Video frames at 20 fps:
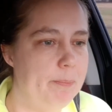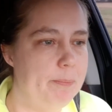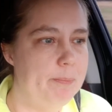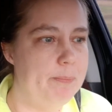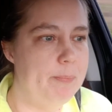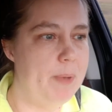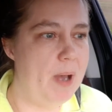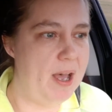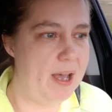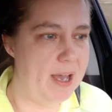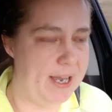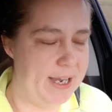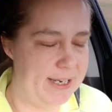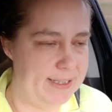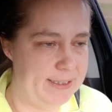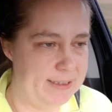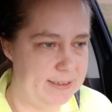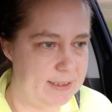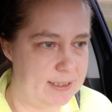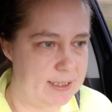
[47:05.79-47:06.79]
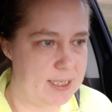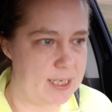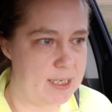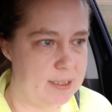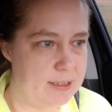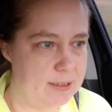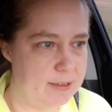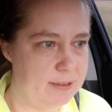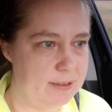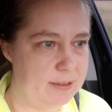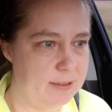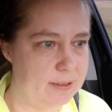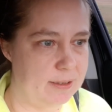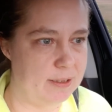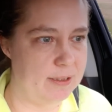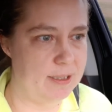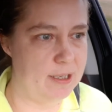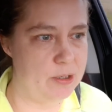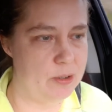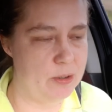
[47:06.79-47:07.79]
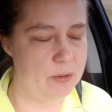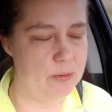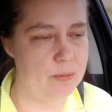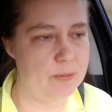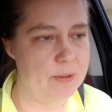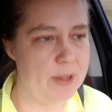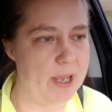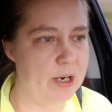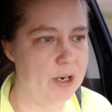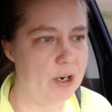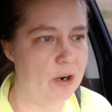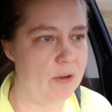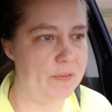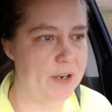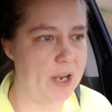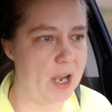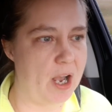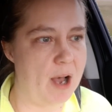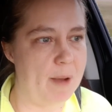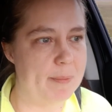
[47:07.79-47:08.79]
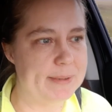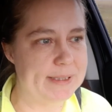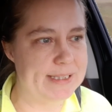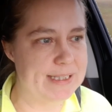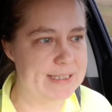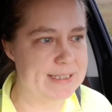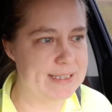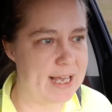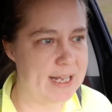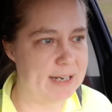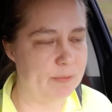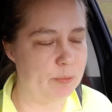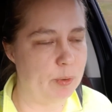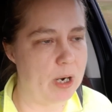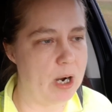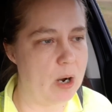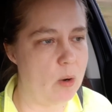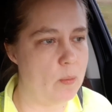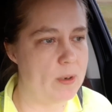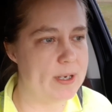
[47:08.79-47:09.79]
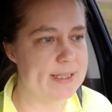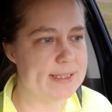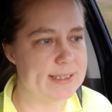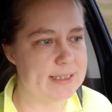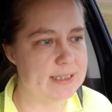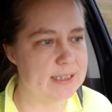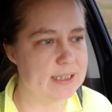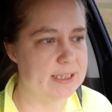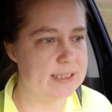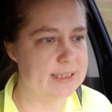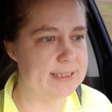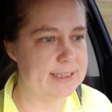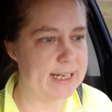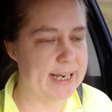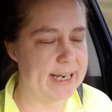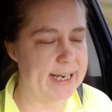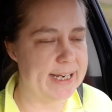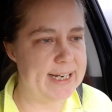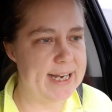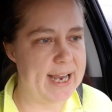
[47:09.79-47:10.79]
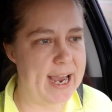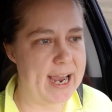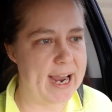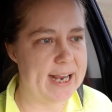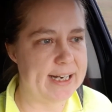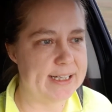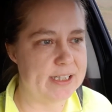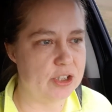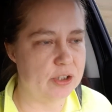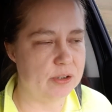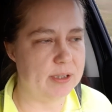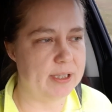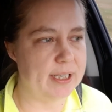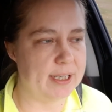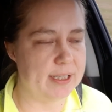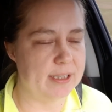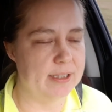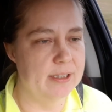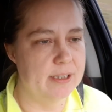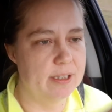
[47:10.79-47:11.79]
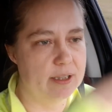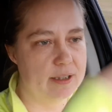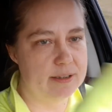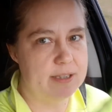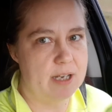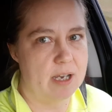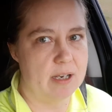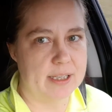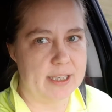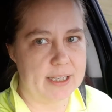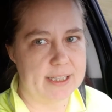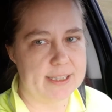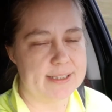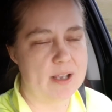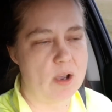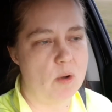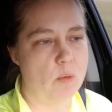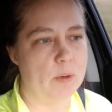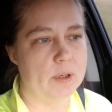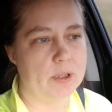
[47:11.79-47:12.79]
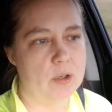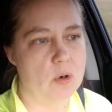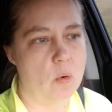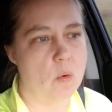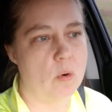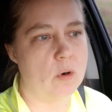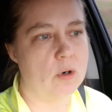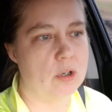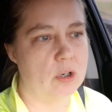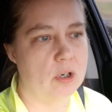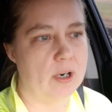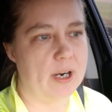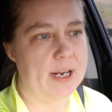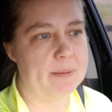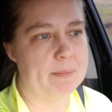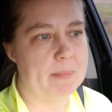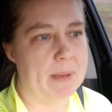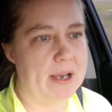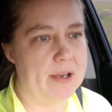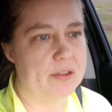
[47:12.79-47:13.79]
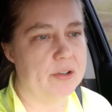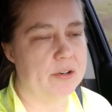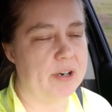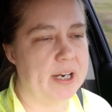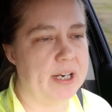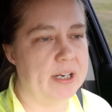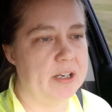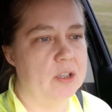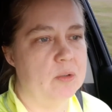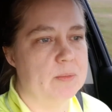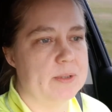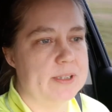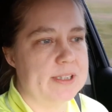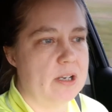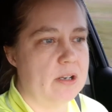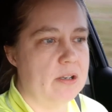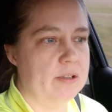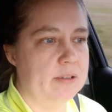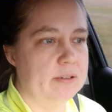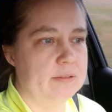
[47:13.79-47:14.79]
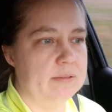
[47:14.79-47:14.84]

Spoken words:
But, so they're on the opposite side of where I was today. I had to get, Dunkin' is on one corner and my other errand was on